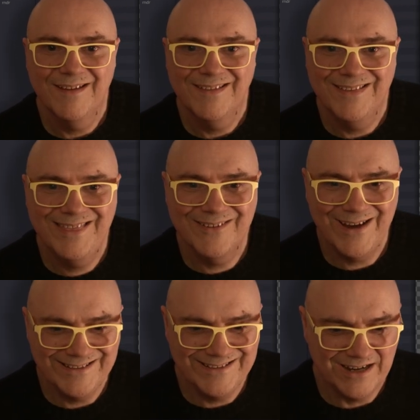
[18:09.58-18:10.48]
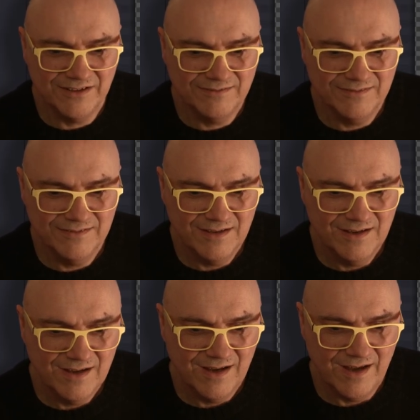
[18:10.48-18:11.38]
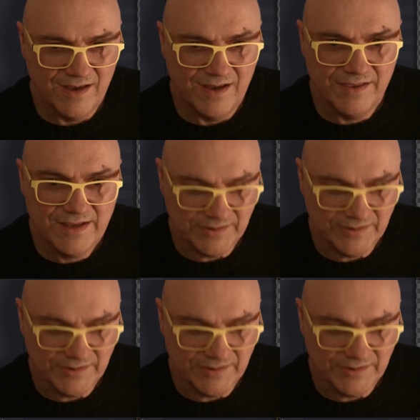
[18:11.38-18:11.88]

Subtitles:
the red channel. And then this